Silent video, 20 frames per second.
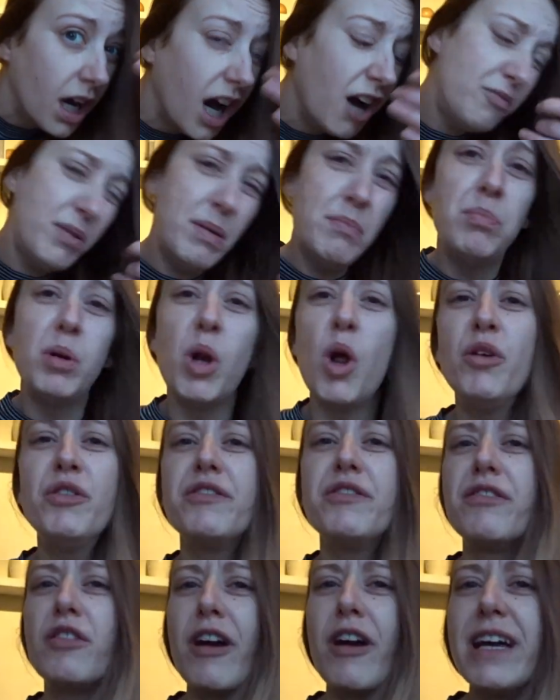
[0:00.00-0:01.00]
been blonde
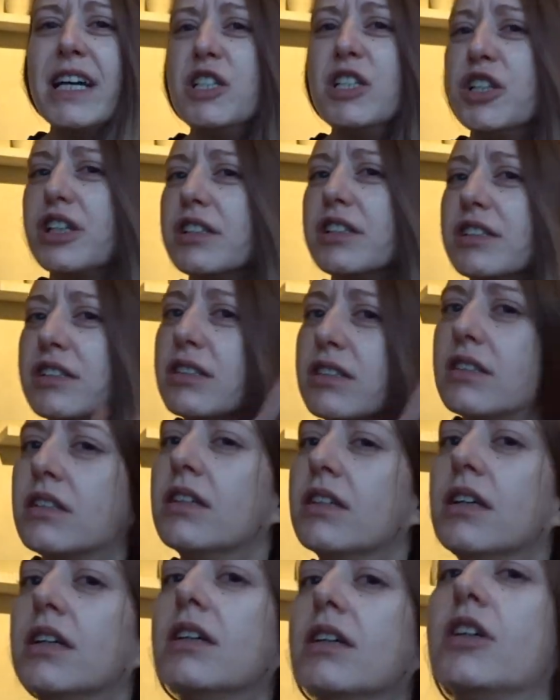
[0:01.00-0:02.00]
for ages.
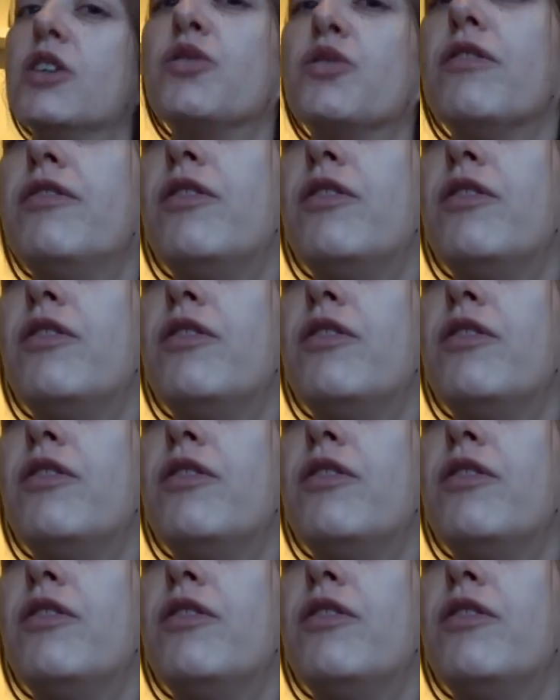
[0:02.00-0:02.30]
So I